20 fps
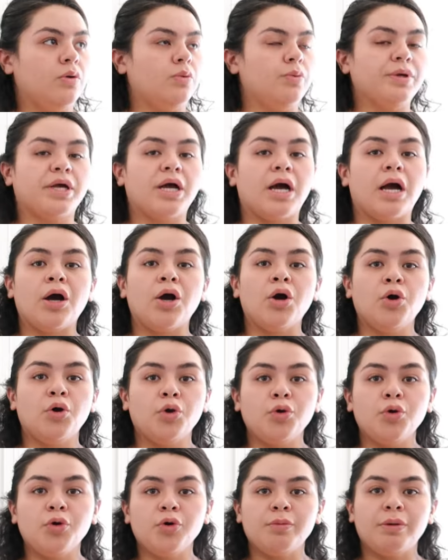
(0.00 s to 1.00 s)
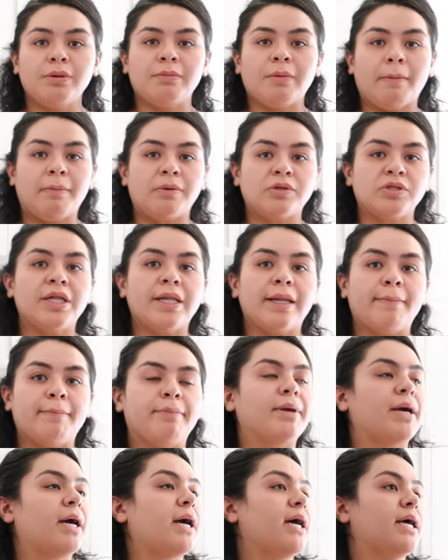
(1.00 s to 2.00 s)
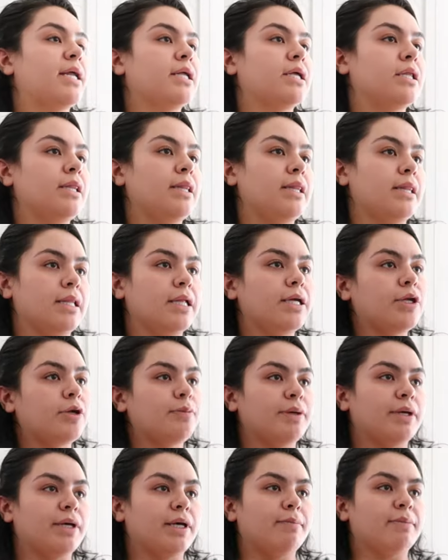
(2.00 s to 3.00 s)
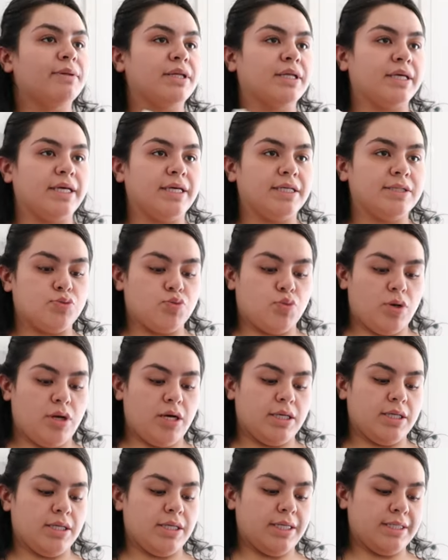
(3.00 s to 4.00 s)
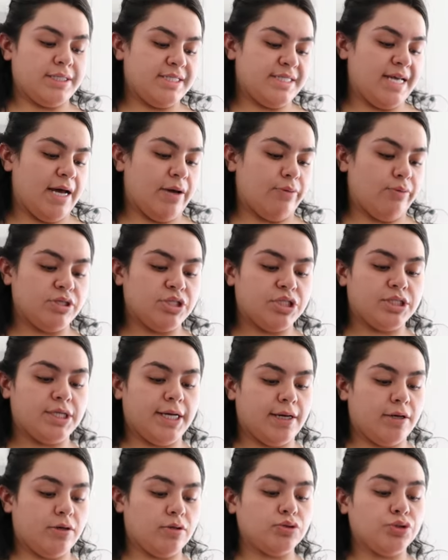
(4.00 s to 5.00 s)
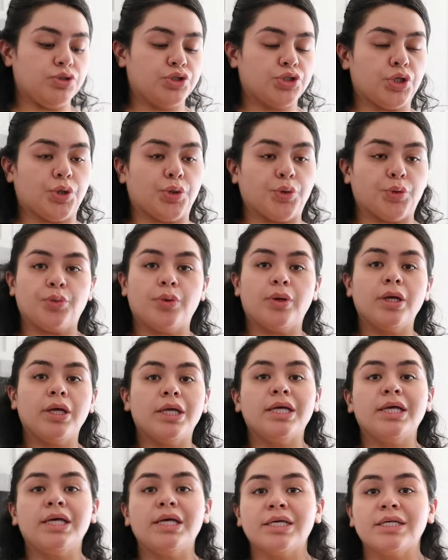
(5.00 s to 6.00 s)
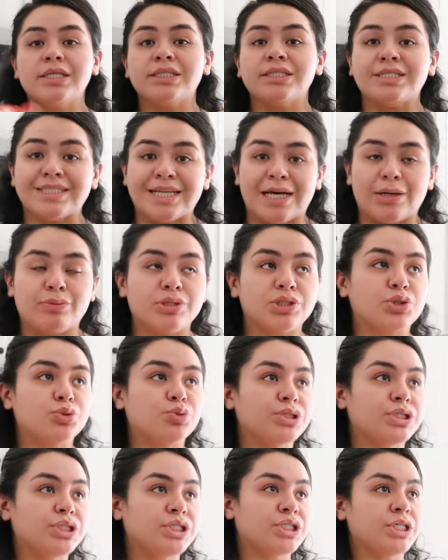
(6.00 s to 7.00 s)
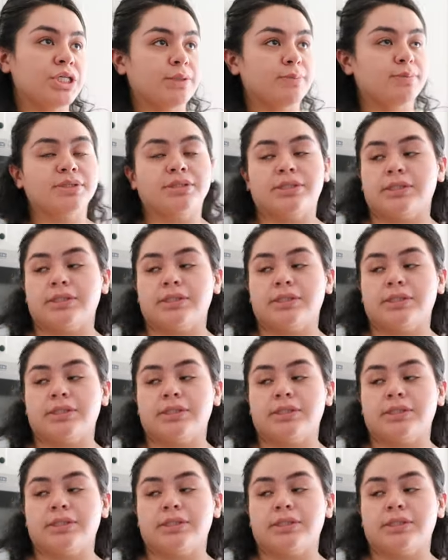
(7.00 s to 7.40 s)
We got home and Mejor se limpiar a little bit, but the kids want a sandwich now, so sandwich with chips